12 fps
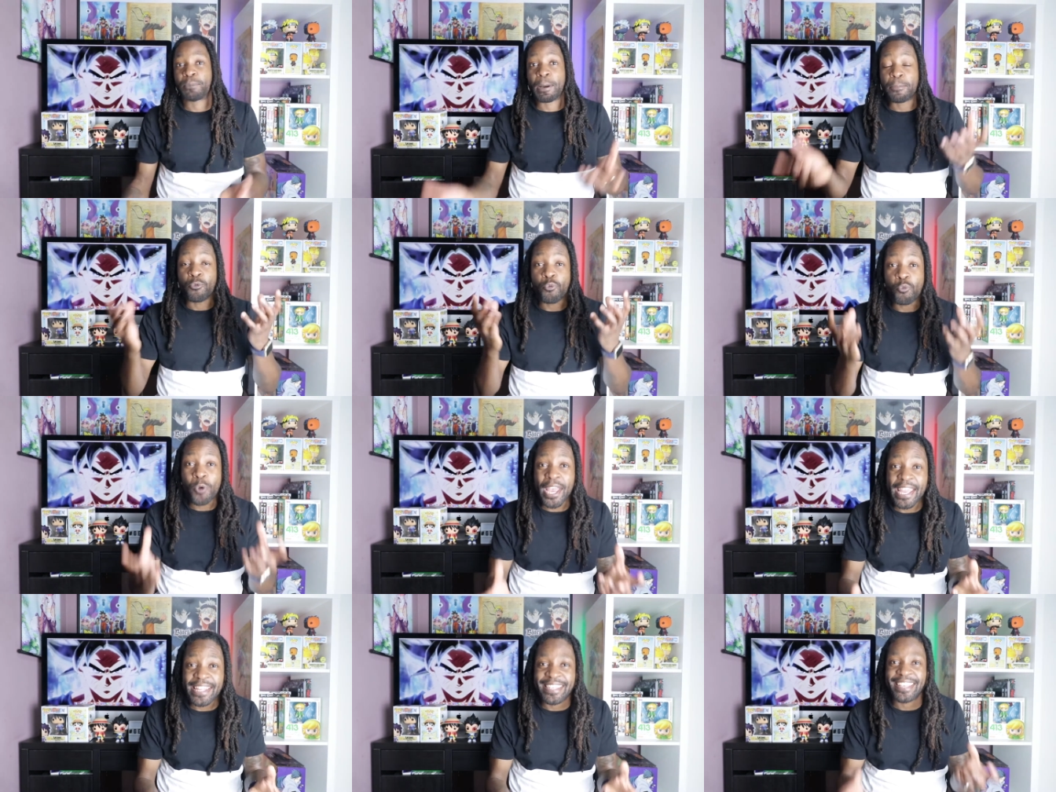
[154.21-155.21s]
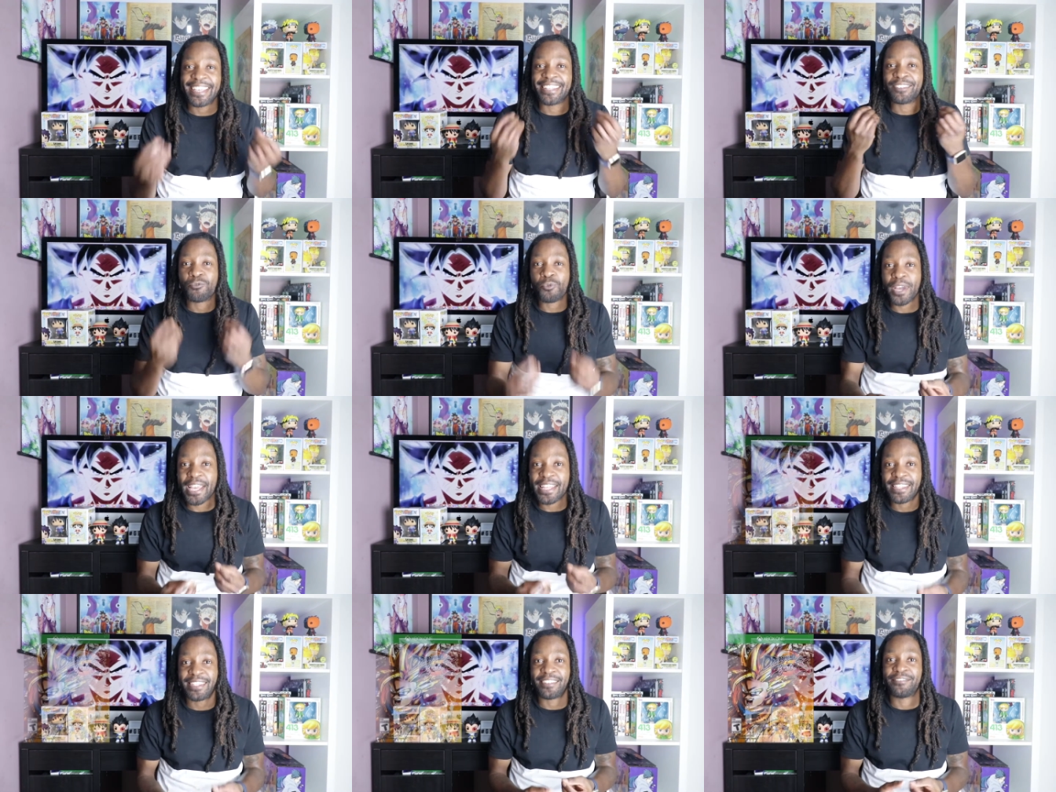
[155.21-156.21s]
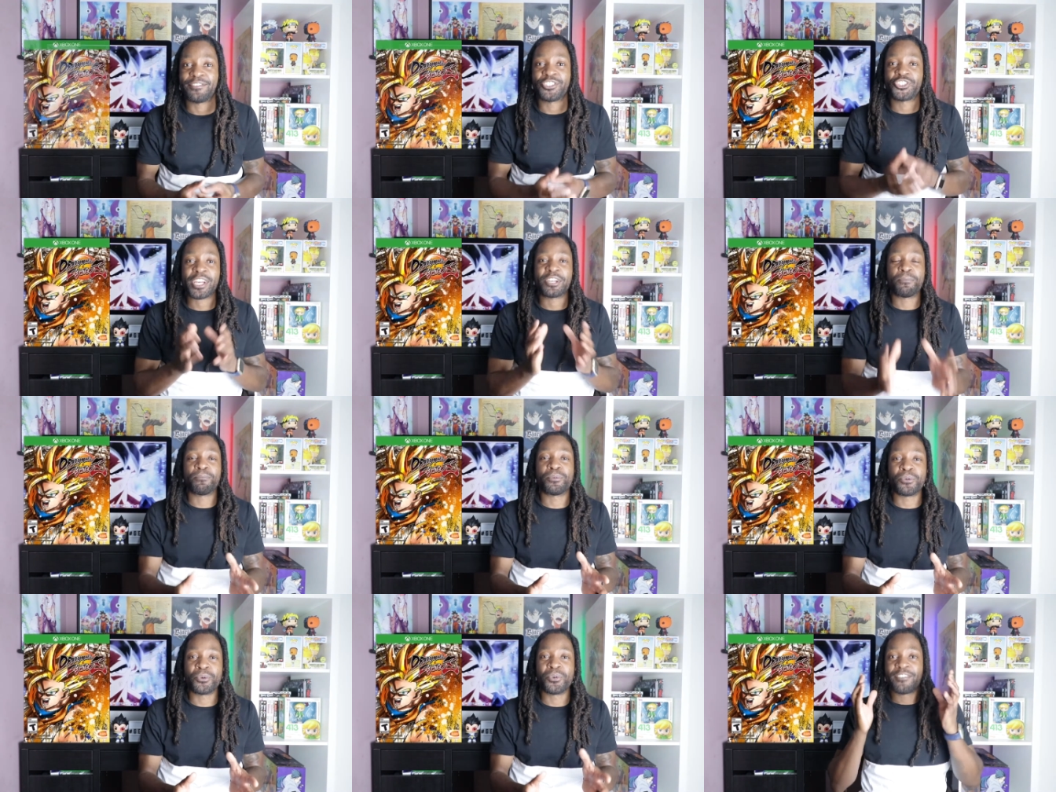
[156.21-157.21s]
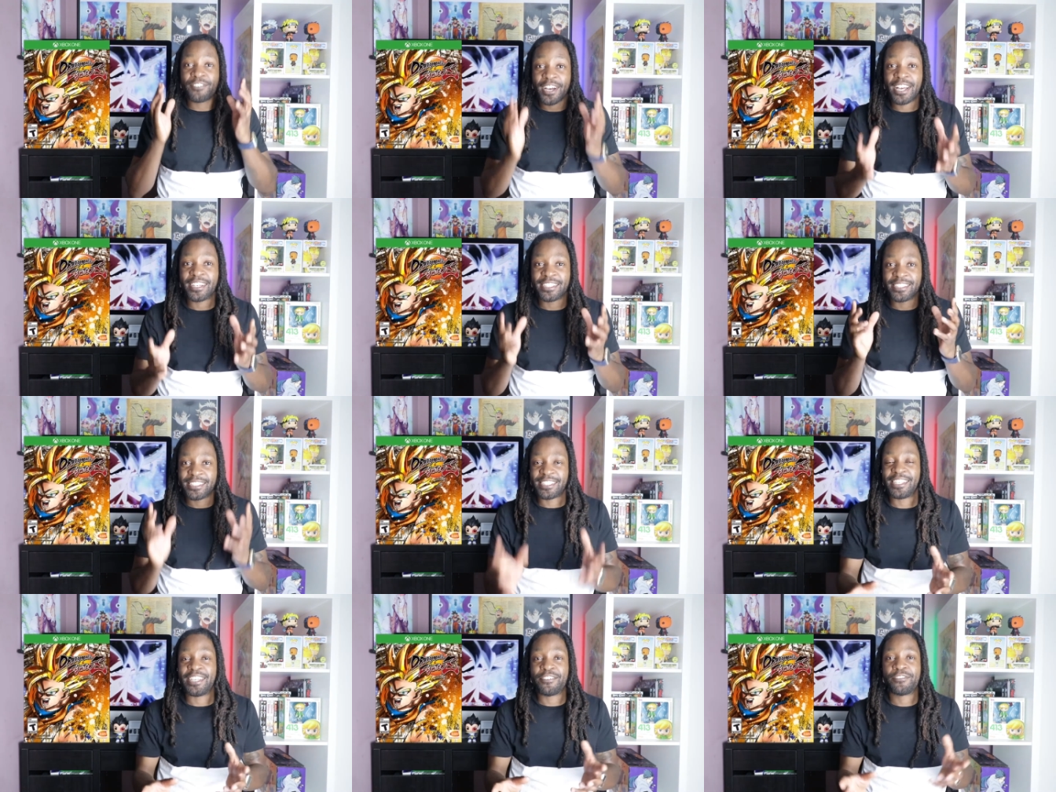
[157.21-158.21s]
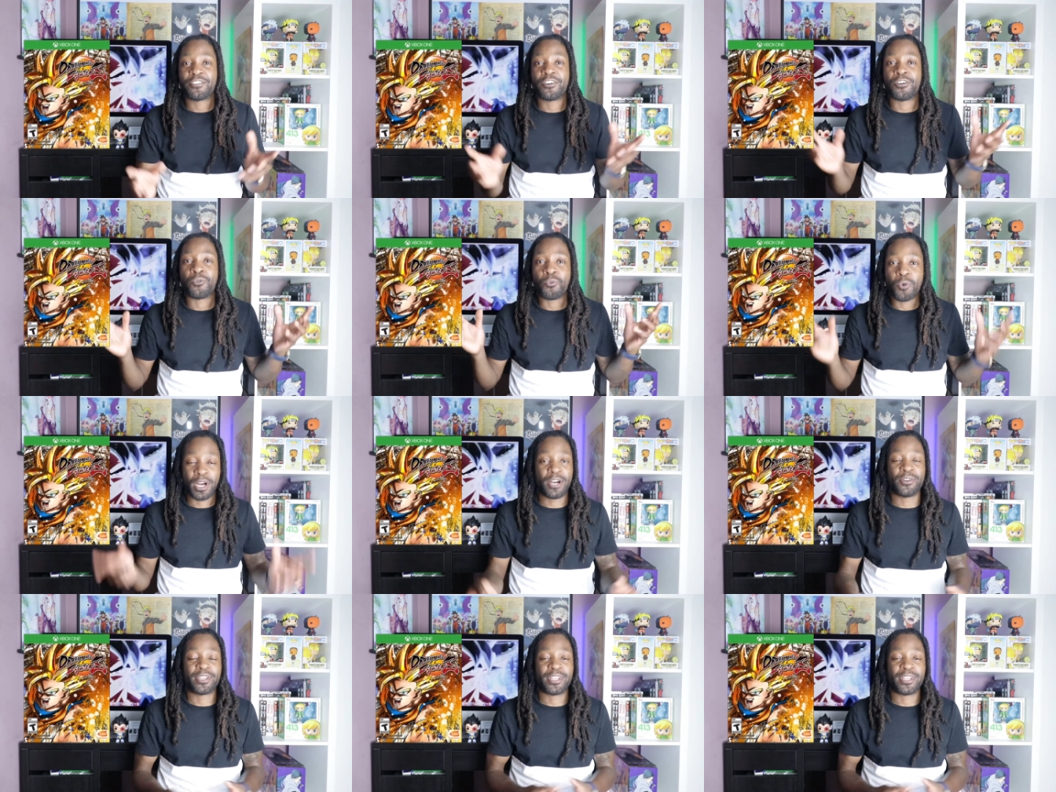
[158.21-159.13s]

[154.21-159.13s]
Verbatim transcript: But I've been waiting for Dragon Ball FighterZ for a while